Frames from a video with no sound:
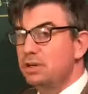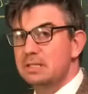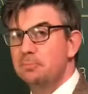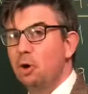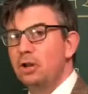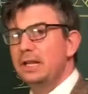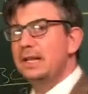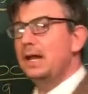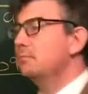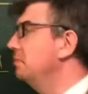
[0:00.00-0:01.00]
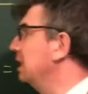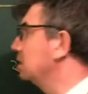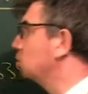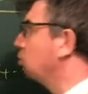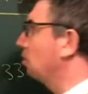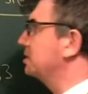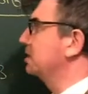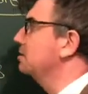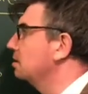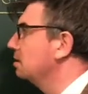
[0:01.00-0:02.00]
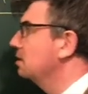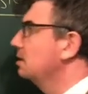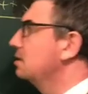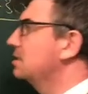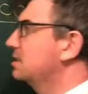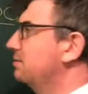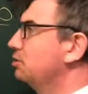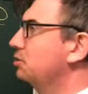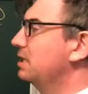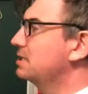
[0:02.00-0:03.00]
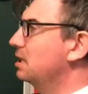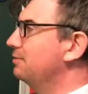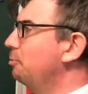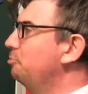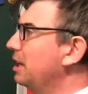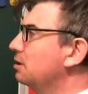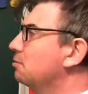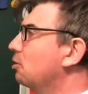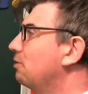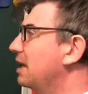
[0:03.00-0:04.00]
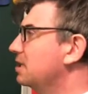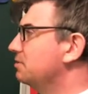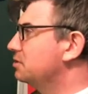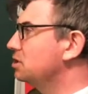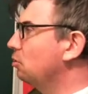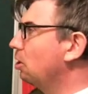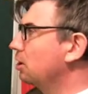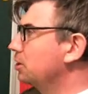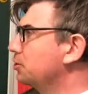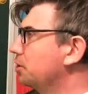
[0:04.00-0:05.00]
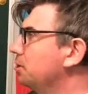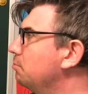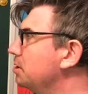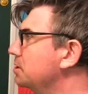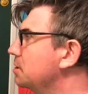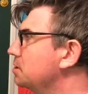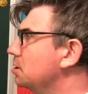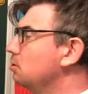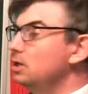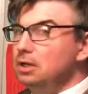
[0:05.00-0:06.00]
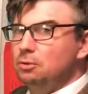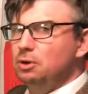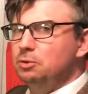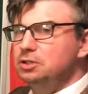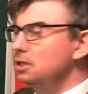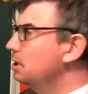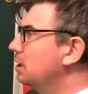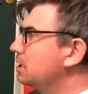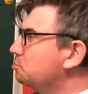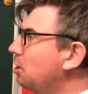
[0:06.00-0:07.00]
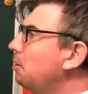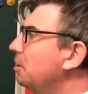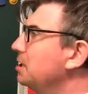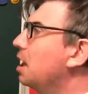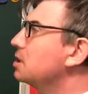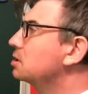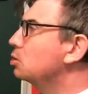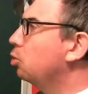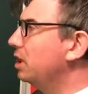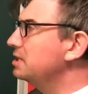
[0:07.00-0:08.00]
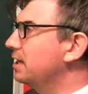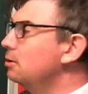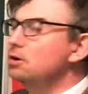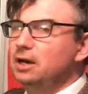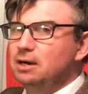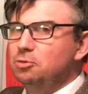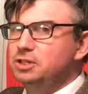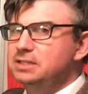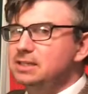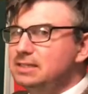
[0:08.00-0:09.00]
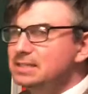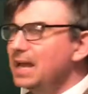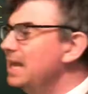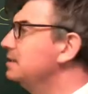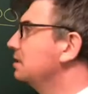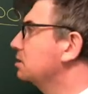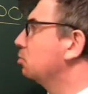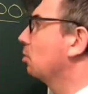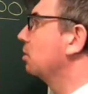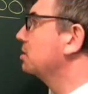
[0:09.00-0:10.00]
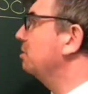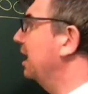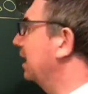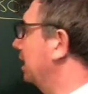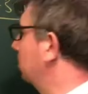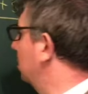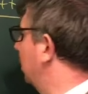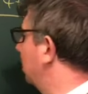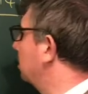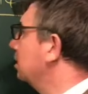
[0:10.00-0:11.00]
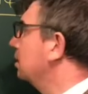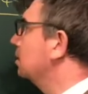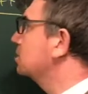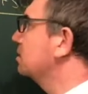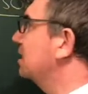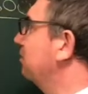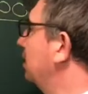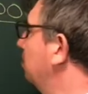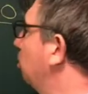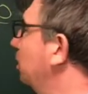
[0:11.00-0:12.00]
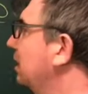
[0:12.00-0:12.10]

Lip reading: is pulling that mean towards it. 673, it's kind of a big number relative to all the other numbers, so it's probably not quite an outlier, but it's tending towards being an outlier. So it's definitely pulling